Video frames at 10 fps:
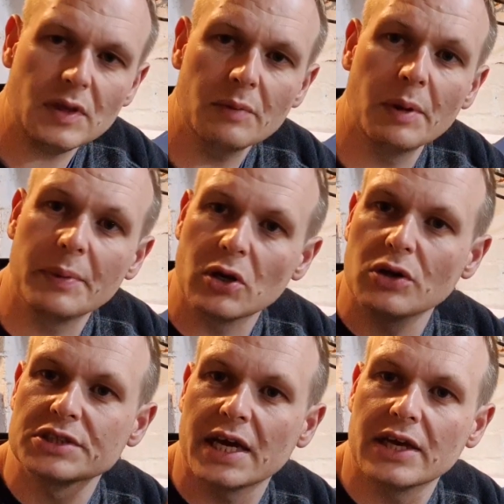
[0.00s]
But
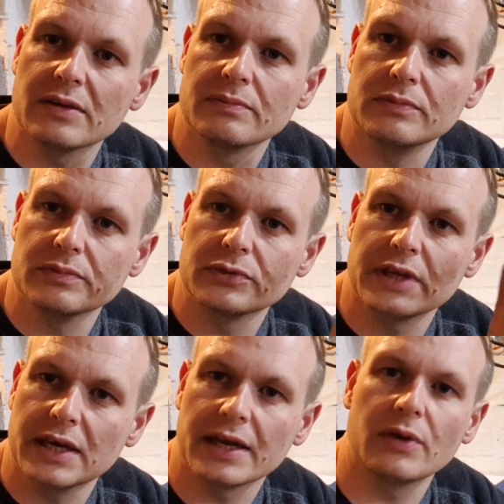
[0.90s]
because I
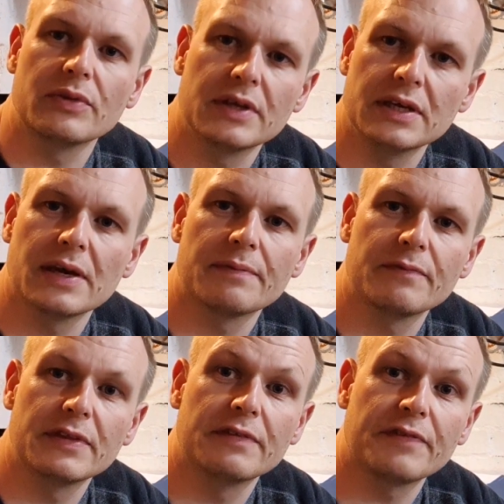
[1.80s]
taken out the
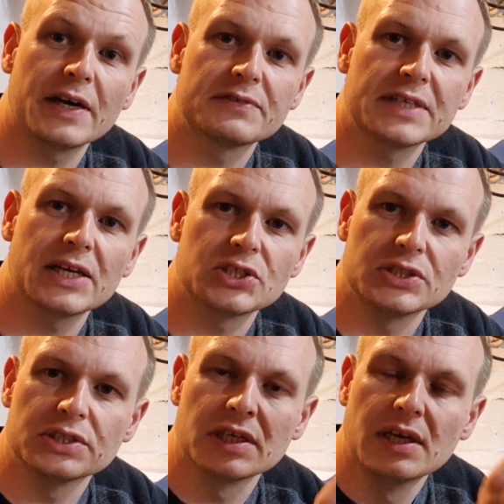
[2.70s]
5
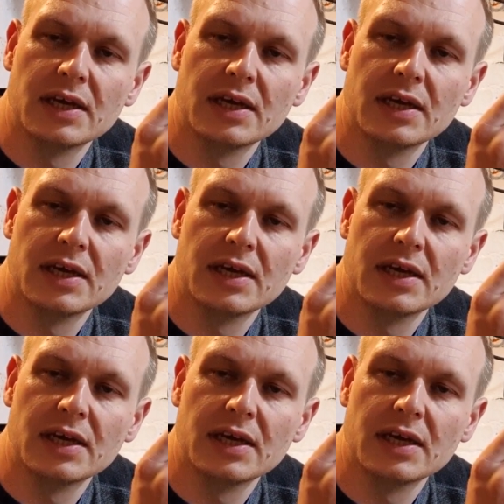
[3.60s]
sections,